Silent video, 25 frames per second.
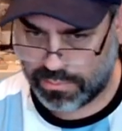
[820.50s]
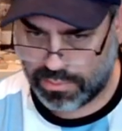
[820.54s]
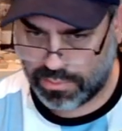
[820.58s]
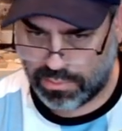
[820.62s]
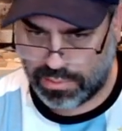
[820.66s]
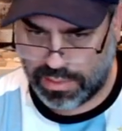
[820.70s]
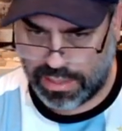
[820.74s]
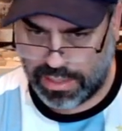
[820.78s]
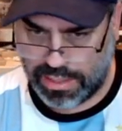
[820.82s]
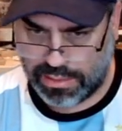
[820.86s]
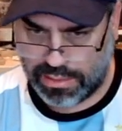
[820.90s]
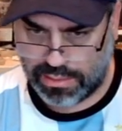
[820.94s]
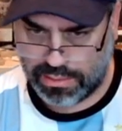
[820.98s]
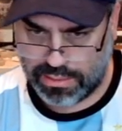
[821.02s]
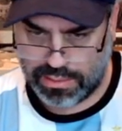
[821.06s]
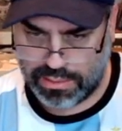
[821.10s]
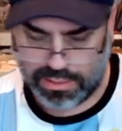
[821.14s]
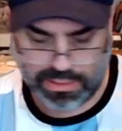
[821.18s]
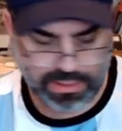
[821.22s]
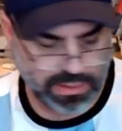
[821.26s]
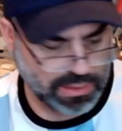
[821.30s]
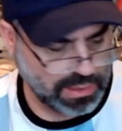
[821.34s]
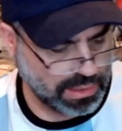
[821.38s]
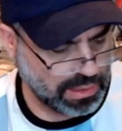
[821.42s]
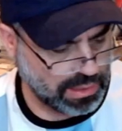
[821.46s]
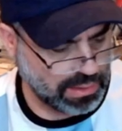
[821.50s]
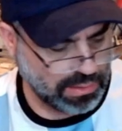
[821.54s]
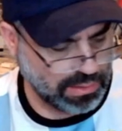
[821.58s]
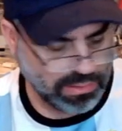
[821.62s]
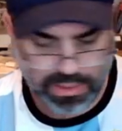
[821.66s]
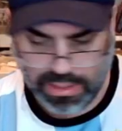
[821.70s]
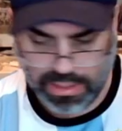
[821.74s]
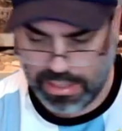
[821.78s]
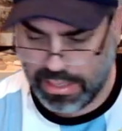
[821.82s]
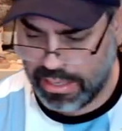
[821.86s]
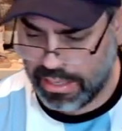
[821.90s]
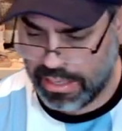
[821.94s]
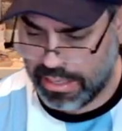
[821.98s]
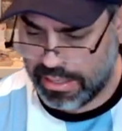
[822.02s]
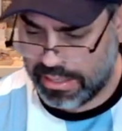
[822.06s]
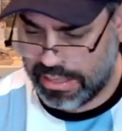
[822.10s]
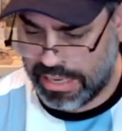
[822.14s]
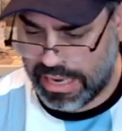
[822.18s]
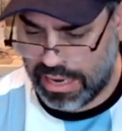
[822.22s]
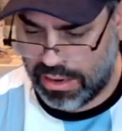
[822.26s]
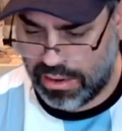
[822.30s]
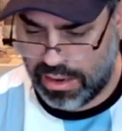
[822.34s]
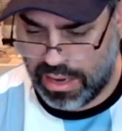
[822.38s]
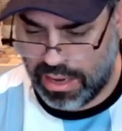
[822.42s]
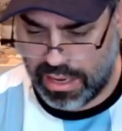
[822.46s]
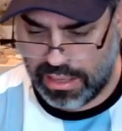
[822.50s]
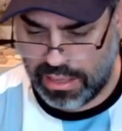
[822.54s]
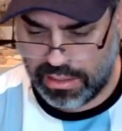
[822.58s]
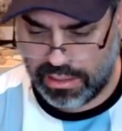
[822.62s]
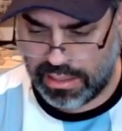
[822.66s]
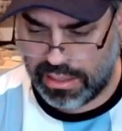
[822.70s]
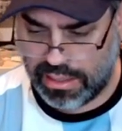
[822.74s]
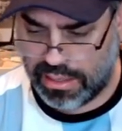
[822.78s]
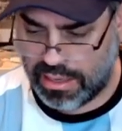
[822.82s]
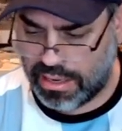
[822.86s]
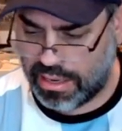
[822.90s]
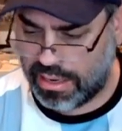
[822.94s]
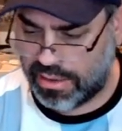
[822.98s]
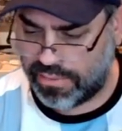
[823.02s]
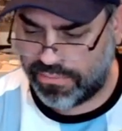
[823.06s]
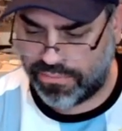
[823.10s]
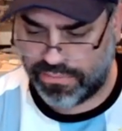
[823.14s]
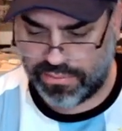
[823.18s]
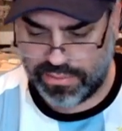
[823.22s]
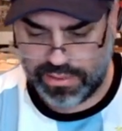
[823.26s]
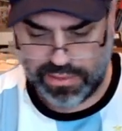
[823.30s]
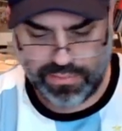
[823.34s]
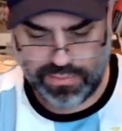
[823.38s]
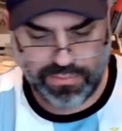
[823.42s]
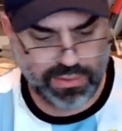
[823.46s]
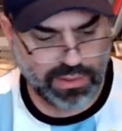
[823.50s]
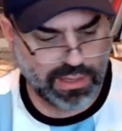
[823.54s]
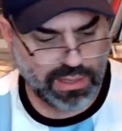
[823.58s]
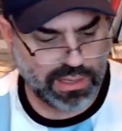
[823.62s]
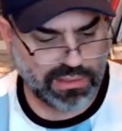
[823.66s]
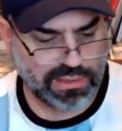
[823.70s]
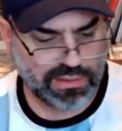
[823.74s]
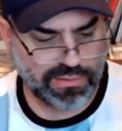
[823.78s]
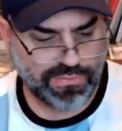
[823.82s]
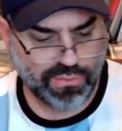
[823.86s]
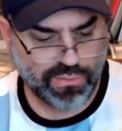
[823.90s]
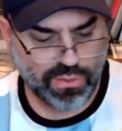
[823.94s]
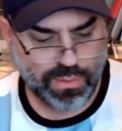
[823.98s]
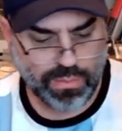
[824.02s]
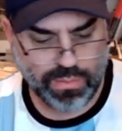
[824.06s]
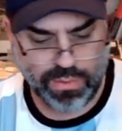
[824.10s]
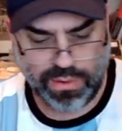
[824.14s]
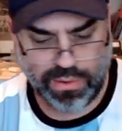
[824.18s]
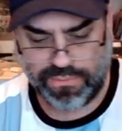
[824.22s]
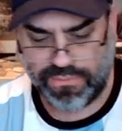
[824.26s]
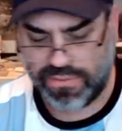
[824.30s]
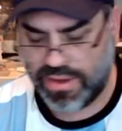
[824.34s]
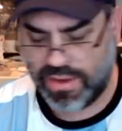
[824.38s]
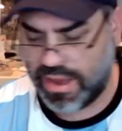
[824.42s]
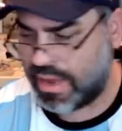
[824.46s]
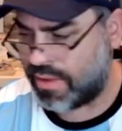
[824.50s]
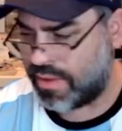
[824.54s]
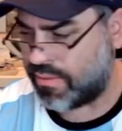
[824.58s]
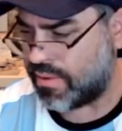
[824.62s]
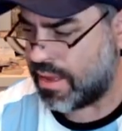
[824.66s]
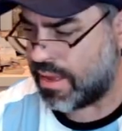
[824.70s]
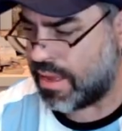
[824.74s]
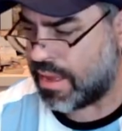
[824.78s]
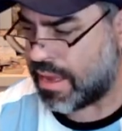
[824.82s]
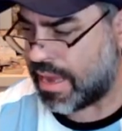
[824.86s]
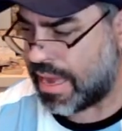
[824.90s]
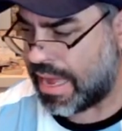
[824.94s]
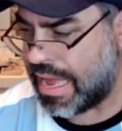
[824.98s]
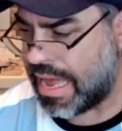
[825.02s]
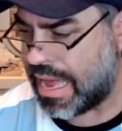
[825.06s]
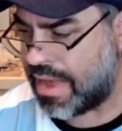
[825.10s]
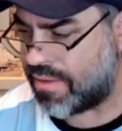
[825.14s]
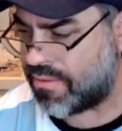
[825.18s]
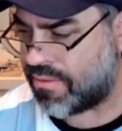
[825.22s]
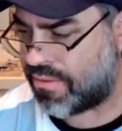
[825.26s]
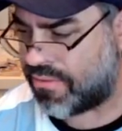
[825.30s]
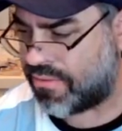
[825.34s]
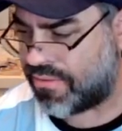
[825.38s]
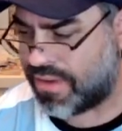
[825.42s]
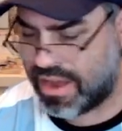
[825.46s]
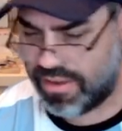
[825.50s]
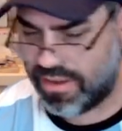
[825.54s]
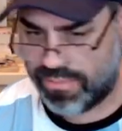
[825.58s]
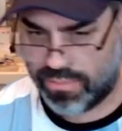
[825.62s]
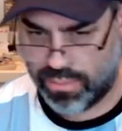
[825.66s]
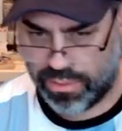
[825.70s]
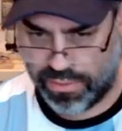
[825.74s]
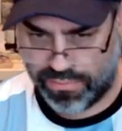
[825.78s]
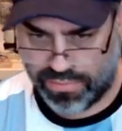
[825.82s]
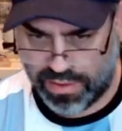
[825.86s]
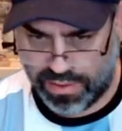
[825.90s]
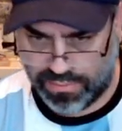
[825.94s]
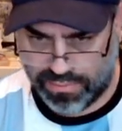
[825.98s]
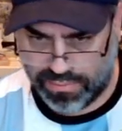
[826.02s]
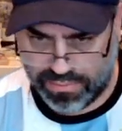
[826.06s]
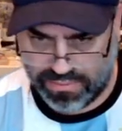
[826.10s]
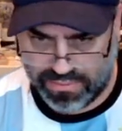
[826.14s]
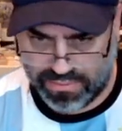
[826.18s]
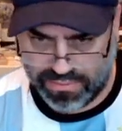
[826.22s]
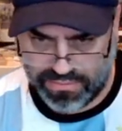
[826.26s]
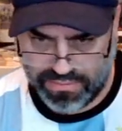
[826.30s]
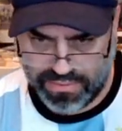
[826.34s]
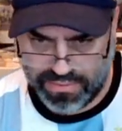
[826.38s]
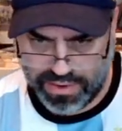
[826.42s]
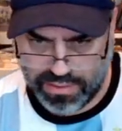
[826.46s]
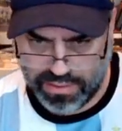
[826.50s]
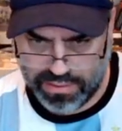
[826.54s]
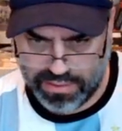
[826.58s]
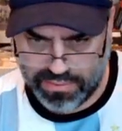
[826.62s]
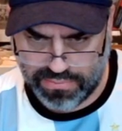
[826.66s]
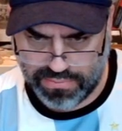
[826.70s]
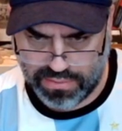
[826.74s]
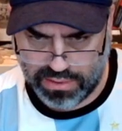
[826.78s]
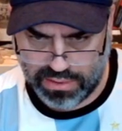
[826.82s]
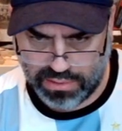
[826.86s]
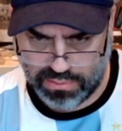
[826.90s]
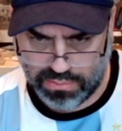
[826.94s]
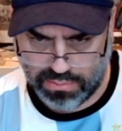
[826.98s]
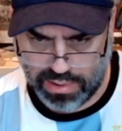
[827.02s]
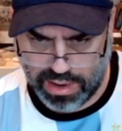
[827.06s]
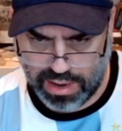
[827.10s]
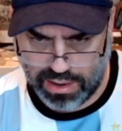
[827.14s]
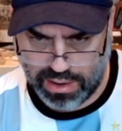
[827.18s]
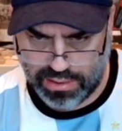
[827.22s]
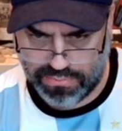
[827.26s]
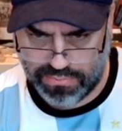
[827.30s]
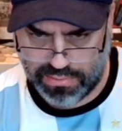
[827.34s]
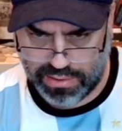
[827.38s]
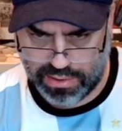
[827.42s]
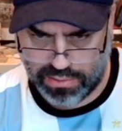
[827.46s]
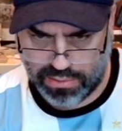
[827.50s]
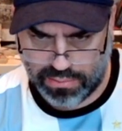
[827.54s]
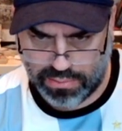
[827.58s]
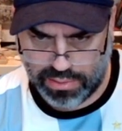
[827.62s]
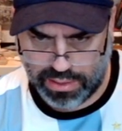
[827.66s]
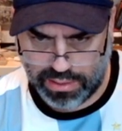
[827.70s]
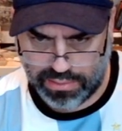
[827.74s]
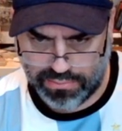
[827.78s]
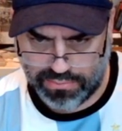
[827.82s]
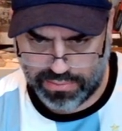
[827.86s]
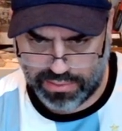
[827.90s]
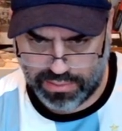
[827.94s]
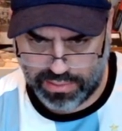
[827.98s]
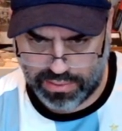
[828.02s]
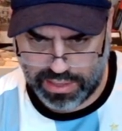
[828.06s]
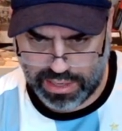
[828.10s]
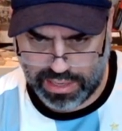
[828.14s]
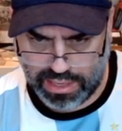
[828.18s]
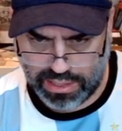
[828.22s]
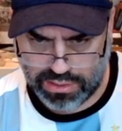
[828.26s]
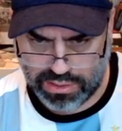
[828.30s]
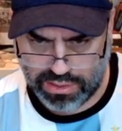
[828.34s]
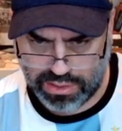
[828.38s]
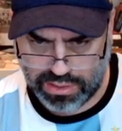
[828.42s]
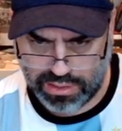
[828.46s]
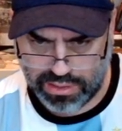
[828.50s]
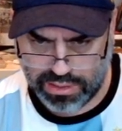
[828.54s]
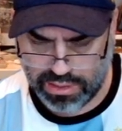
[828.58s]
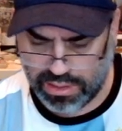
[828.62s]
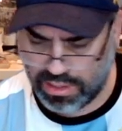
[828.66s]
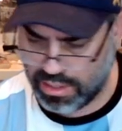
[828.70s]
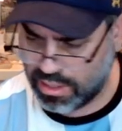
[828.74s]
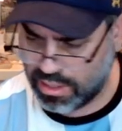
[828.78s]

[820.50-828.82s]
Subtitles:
Right? So, now, oddly enough, even though that's a 4.5, I have a 5.5 of a very, very rare variation,